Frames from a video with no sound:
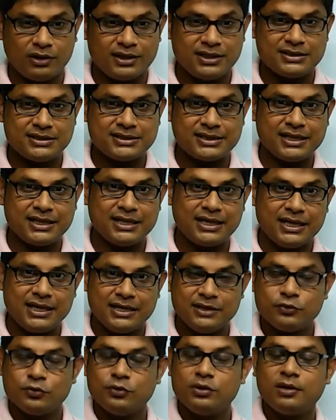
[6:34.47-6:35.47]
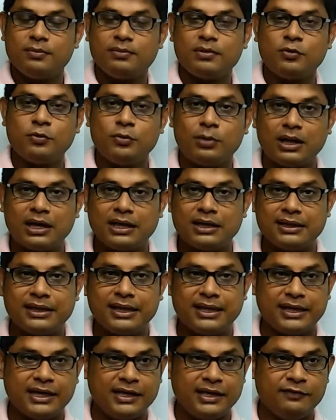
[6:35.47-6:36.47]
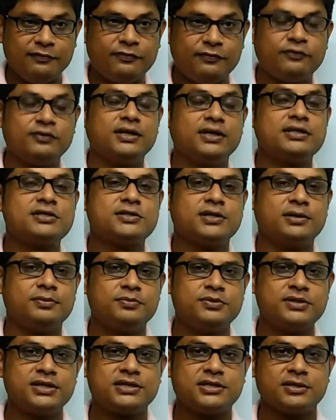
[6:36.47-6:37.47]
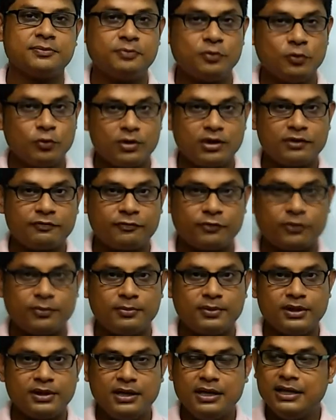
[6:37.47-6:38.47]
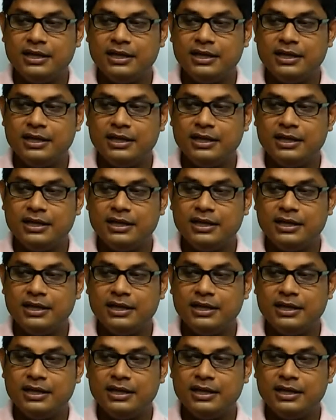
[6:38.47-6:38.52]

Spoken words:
seen in rule number 1 that if the subject is a plural form,